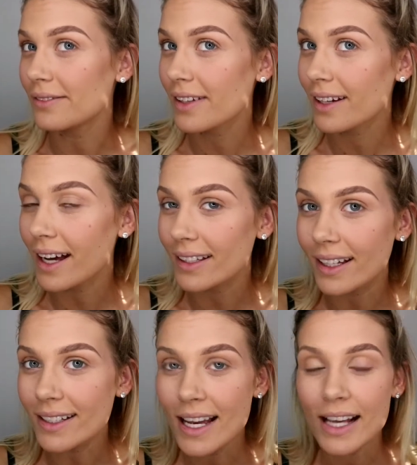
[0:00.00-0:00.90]
the
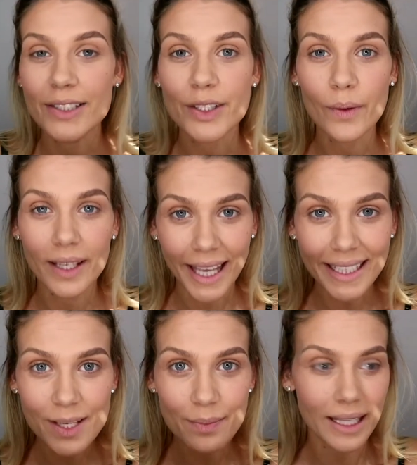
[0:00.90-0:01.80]
color. So we're
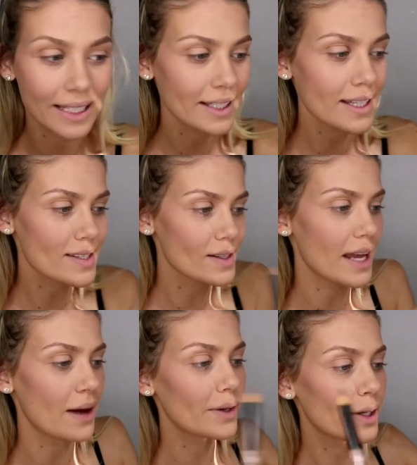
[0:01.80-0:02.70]
yet to blend it. So
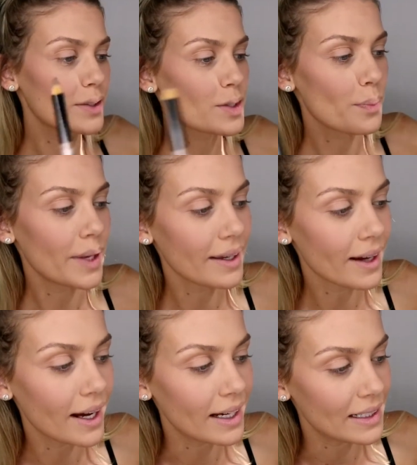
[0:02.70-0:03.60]
now we're going to pick
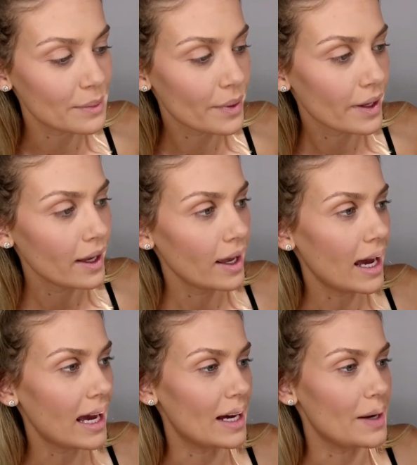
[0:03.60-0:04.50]
up
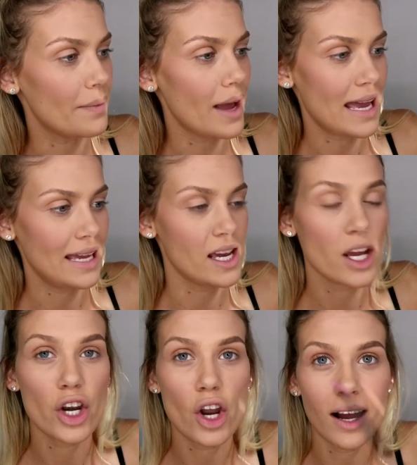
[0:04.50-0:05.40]
a
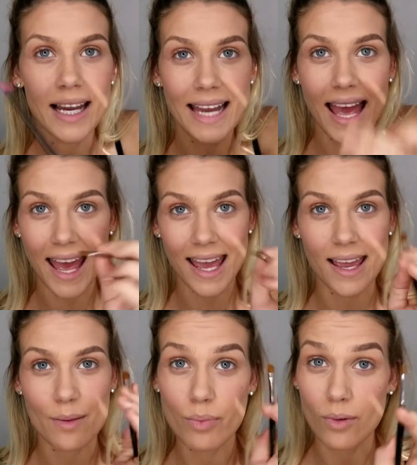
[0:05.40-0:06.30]

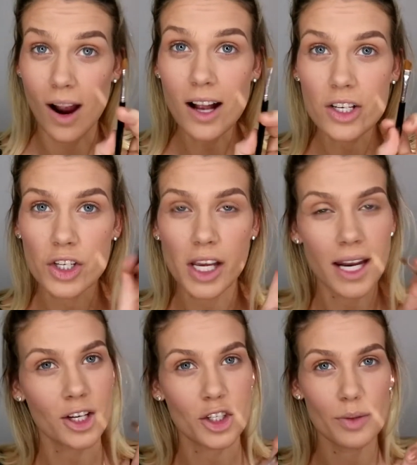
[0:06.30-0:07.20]
9A brush and
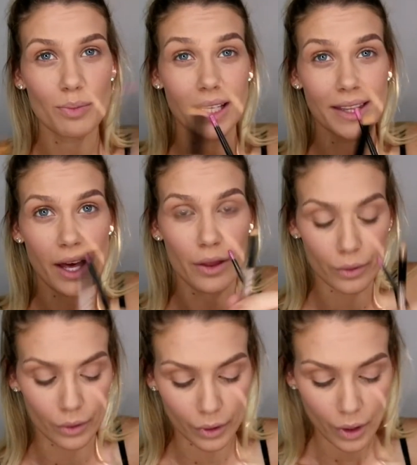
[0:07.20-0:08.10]
actually blend that
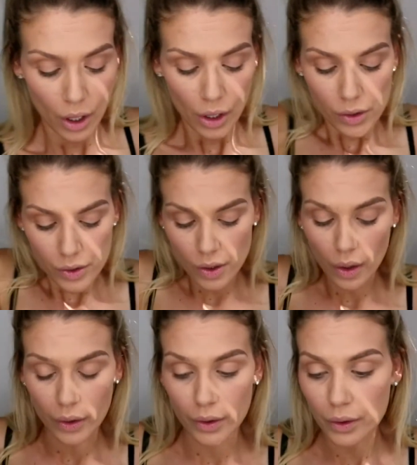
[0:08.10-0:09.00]
through.
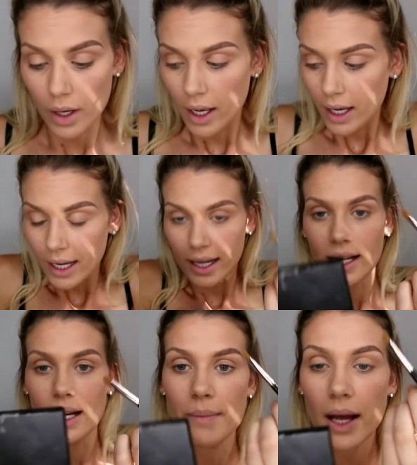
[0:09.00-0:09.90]
So
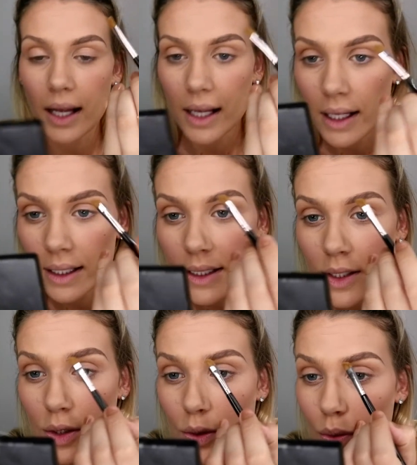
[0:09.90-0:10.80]

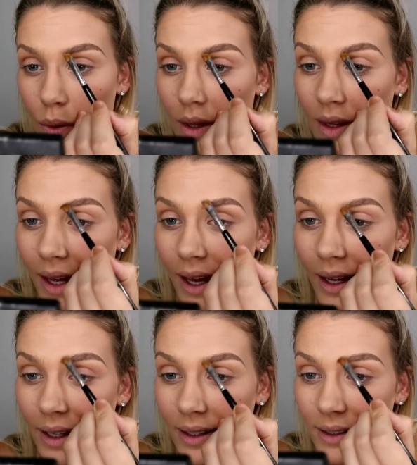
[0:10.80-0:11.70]
let's do
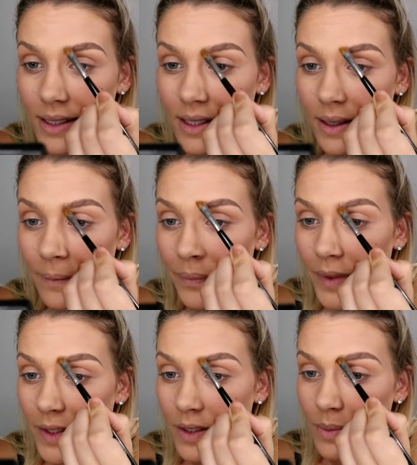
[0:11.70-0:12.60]
that.
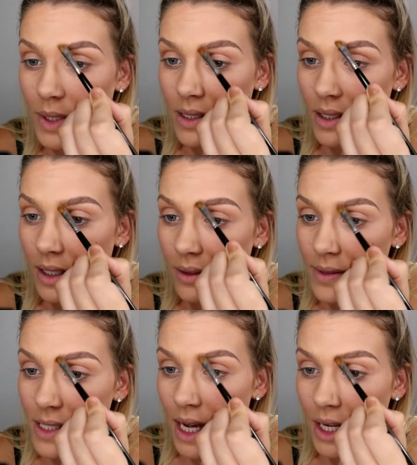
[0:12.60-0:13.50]
So I'm just kind of
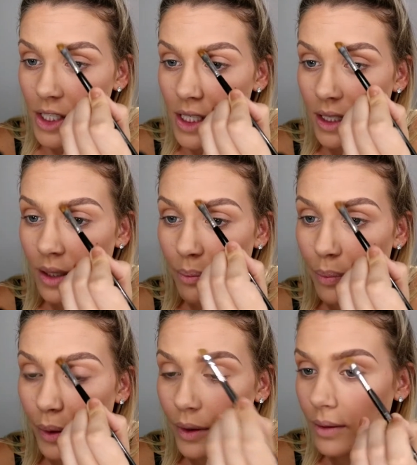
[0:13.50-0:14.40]
touching the
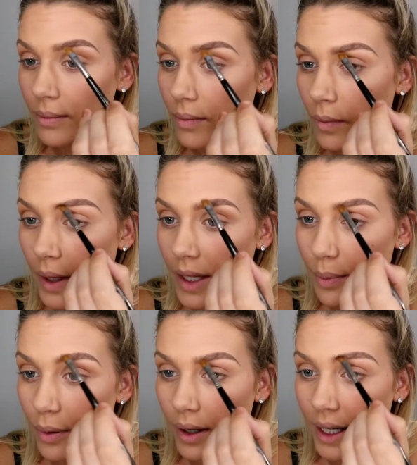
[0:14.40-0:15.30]
bottom where the
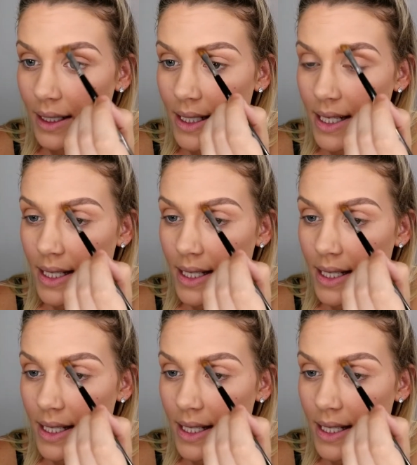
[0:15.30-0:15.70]
product is